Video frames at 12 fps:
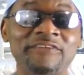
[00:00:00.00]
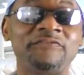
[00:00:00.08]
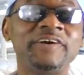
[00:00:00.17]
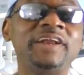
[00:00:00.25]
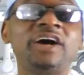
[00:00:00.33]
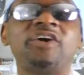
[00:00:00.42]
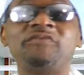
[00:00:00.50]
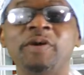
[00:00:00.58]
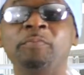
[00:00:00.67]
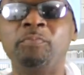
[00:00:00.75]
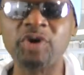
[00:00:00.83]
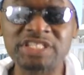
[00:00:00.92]
the federal
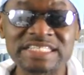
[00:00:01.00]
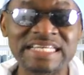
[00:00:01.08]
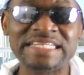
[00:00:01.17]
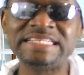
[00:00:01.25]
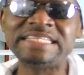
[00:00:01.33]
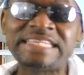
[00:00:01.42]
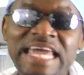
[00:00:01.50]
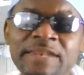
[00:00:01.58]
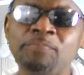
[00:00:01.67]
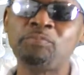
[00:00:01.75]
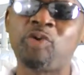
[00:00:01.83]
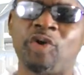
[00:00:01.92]
government budgeted
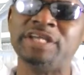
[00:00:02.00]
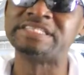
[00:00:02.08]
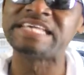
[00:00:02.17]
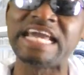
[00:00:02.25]
ten point